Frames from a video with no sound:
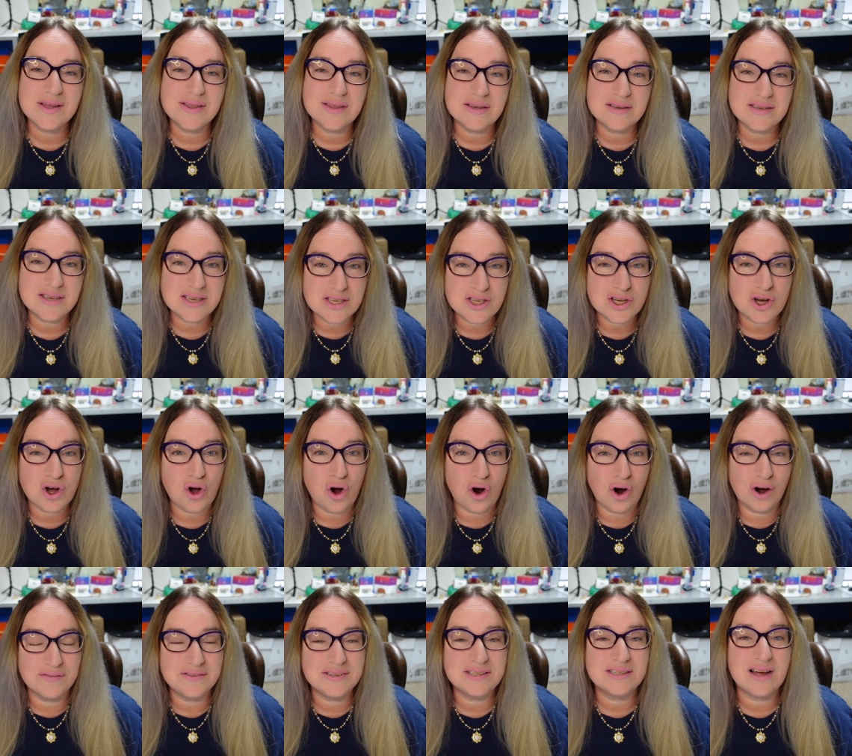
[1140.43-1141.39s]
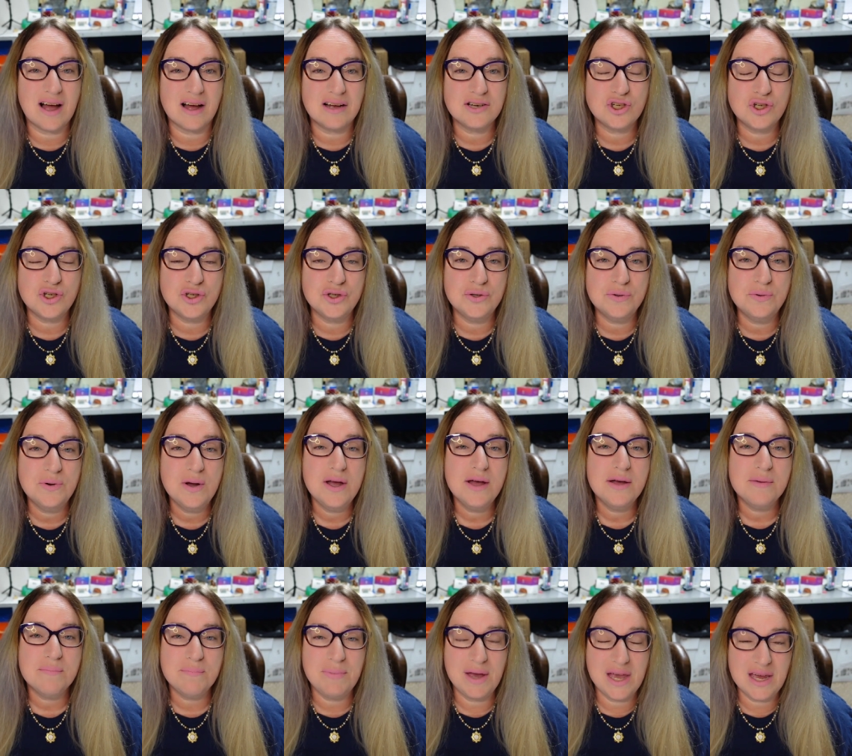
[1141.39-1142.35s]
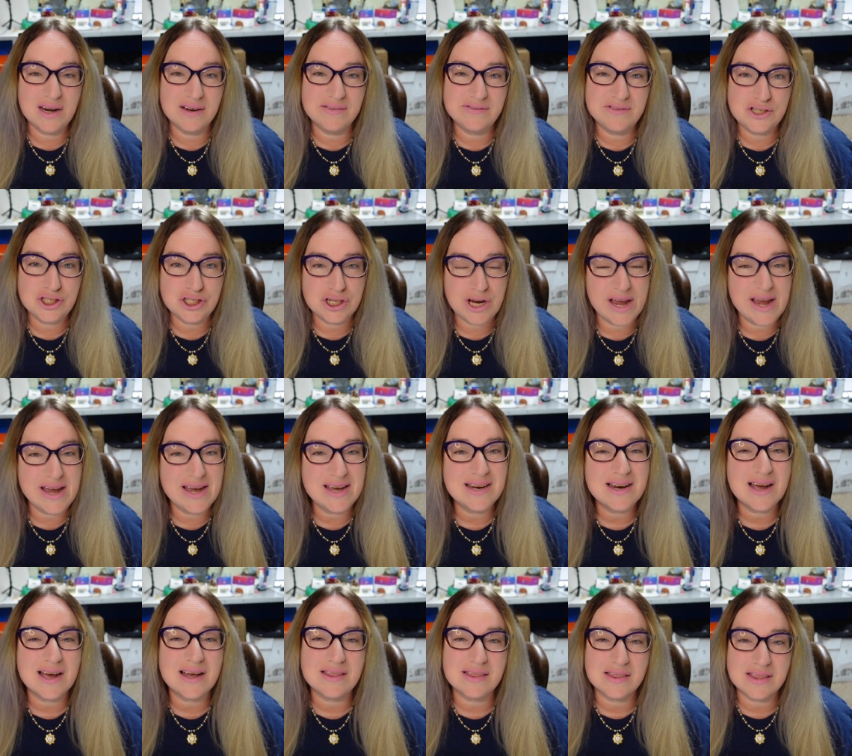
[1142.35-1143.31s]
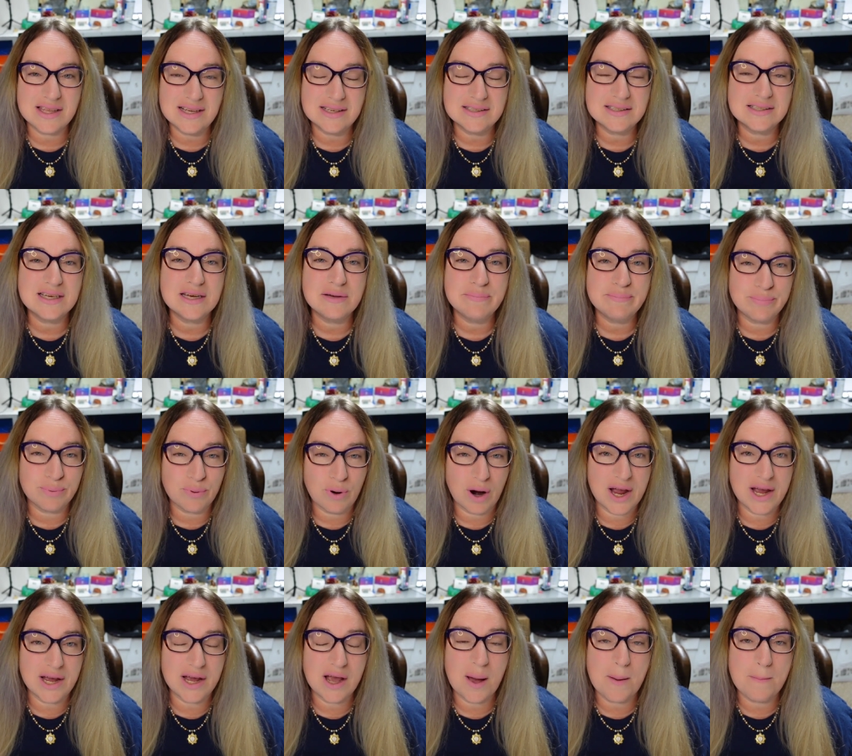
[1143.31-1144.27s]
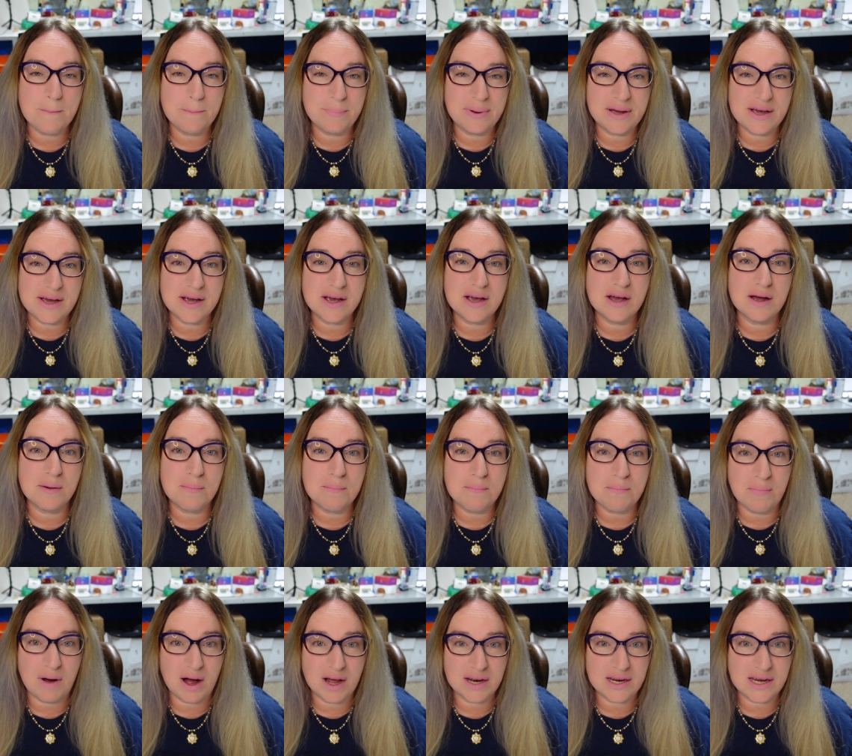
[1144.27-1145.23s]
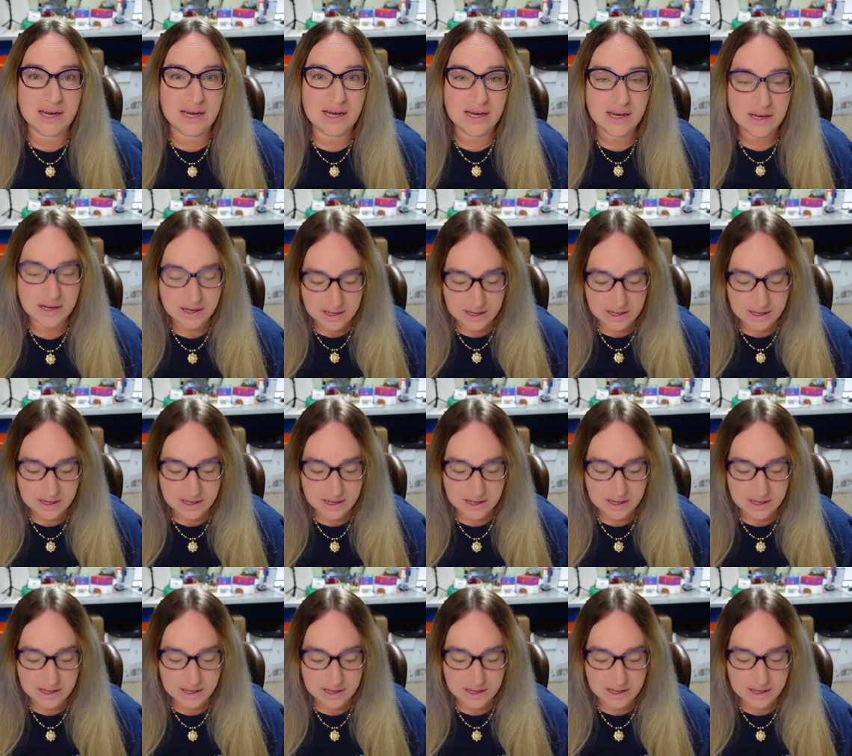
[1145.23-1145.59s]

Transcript: This is a carved statue made of jade, and these can bring big money.